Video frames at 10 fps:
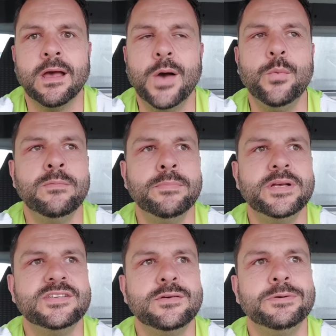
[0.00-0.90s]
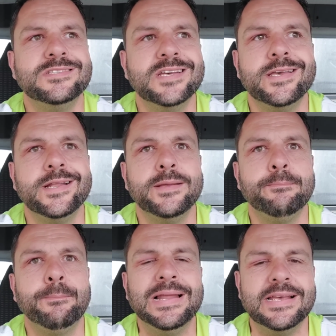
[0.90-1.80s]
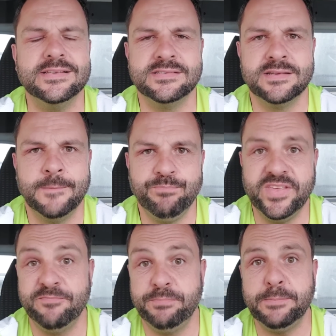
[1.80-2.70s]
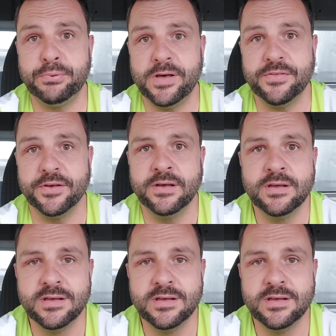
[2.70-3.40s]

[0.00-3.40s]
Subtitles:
I wouldn't be too particularly pleased if Big Brother